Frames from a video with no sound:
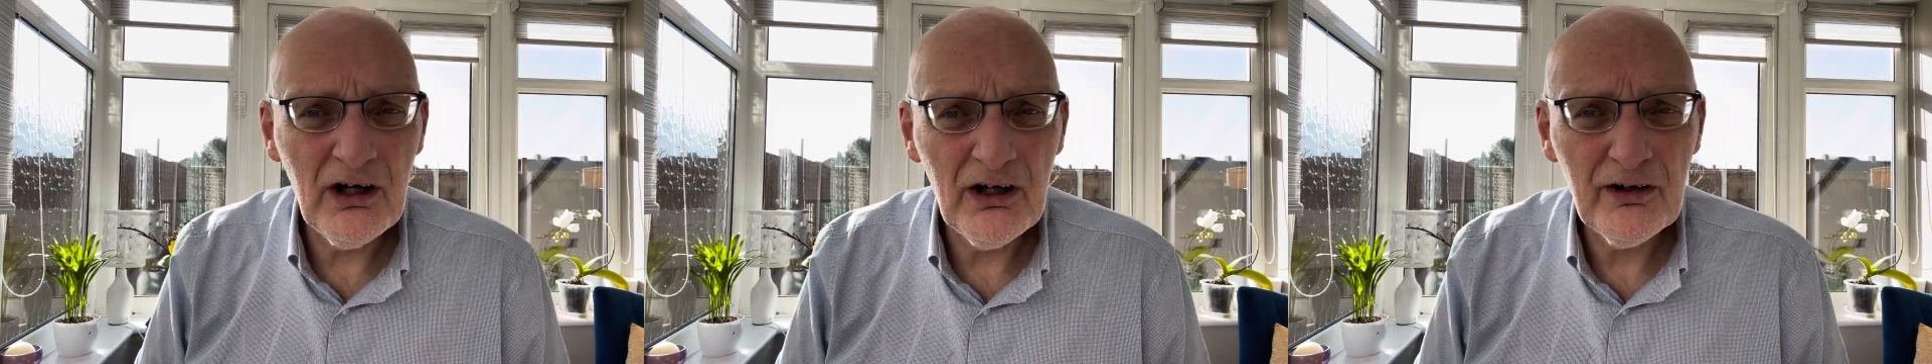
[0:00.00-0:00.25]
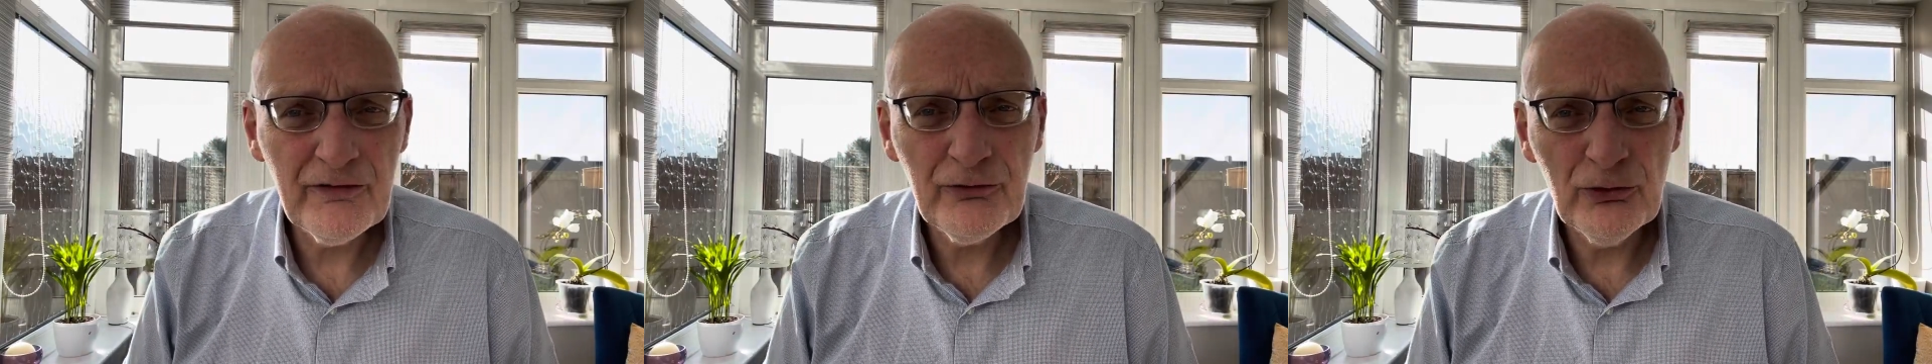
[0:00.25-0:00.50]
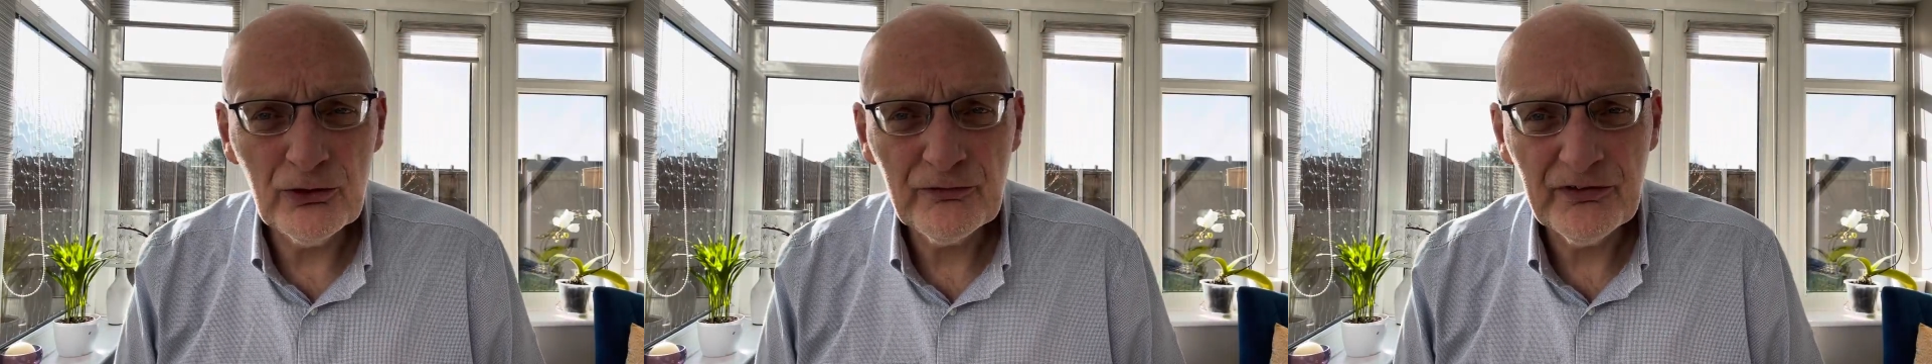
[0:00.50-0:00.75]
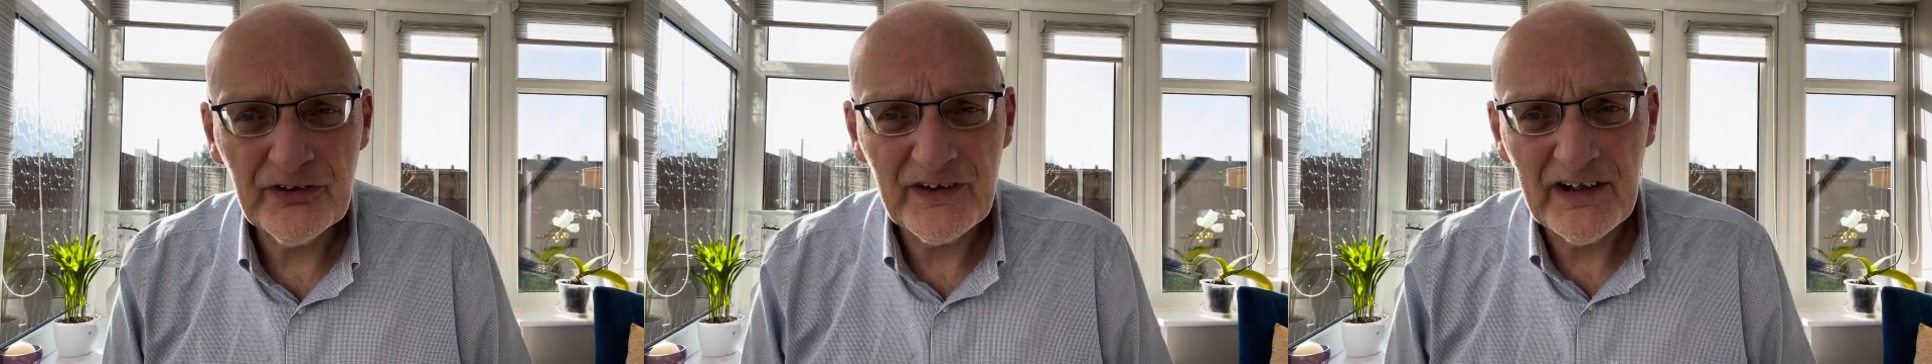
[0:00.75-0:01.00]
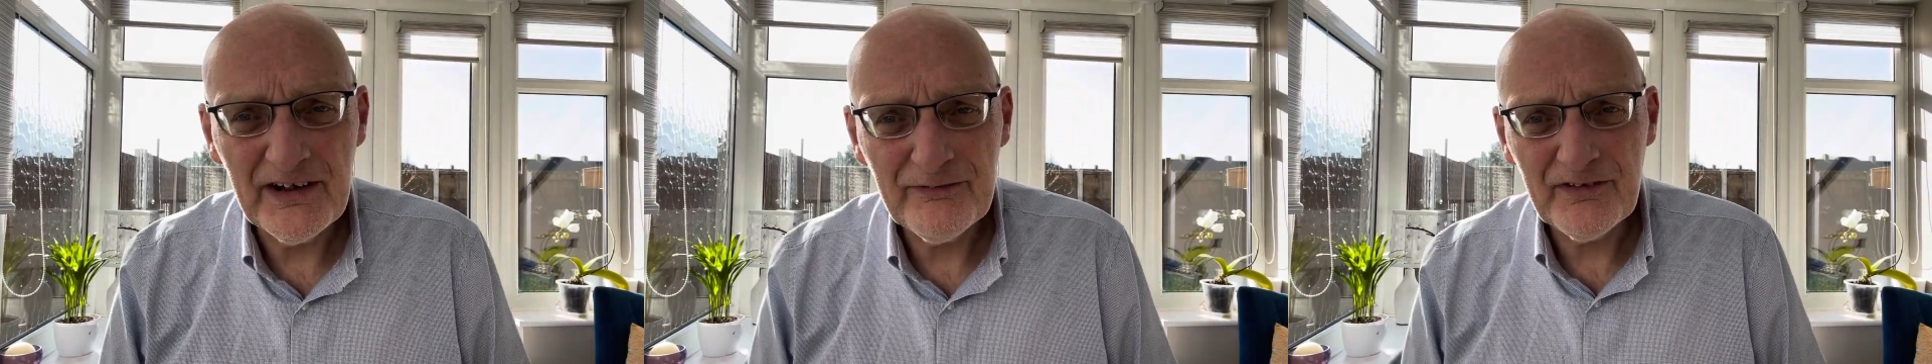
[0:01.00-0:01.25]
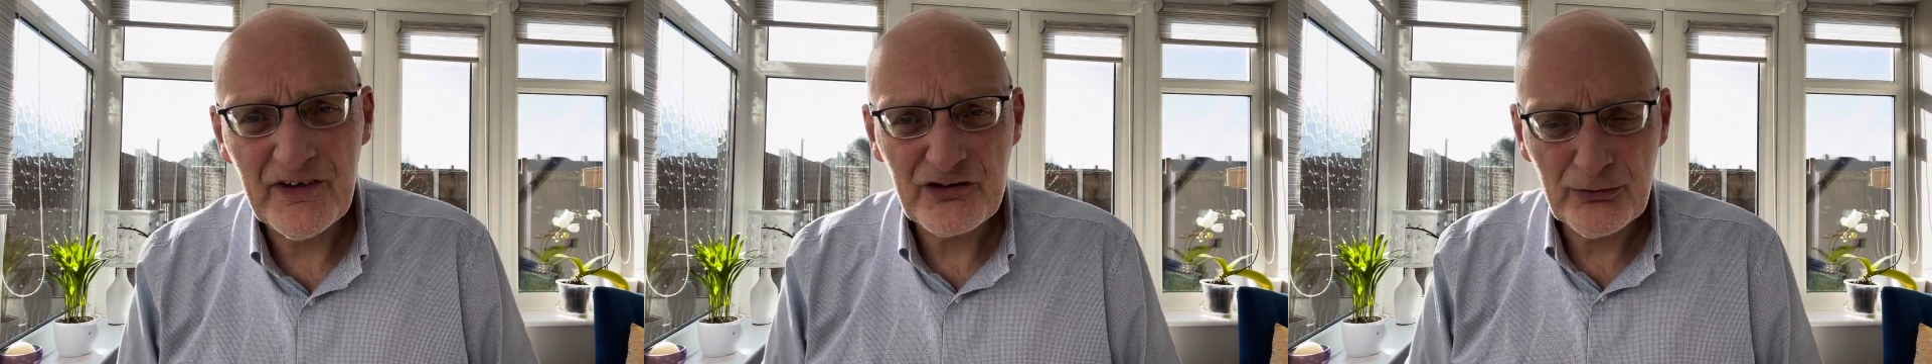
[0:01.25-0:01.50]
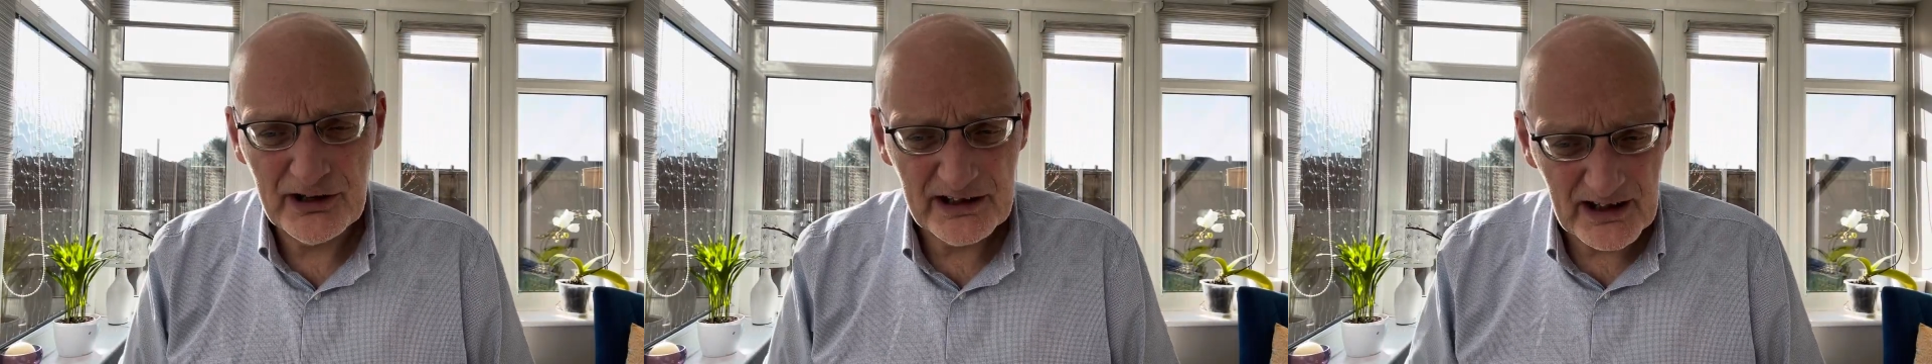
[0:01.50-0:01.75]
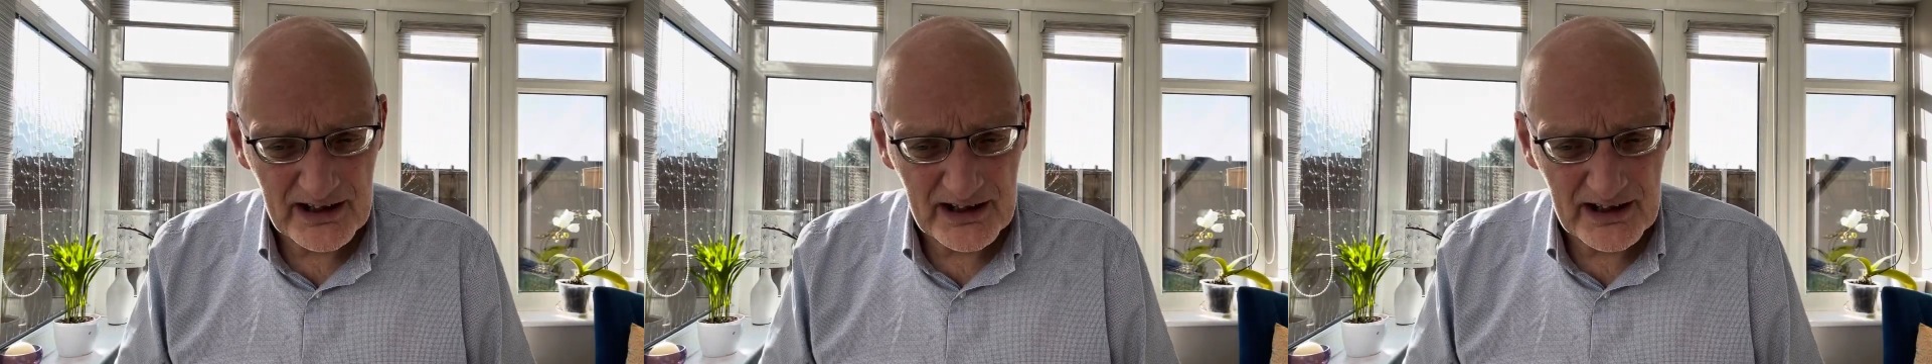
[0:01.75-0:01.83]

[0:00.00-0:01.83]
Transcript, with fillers: our thought for the day for this week